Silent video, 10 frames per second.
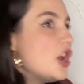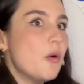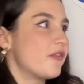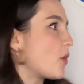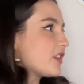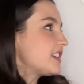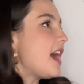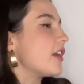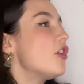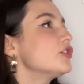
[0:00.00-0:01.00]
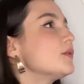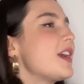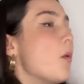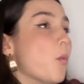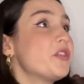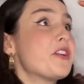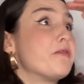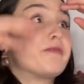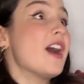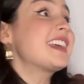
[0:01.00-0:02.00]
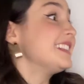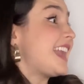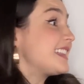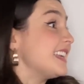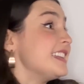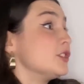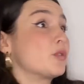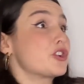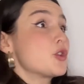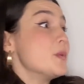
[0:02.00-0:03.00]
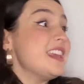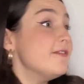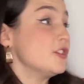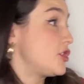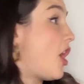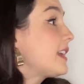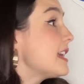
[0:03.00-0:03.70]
No, of course not. Also, like, what the fuck is that sentence? What are you even talking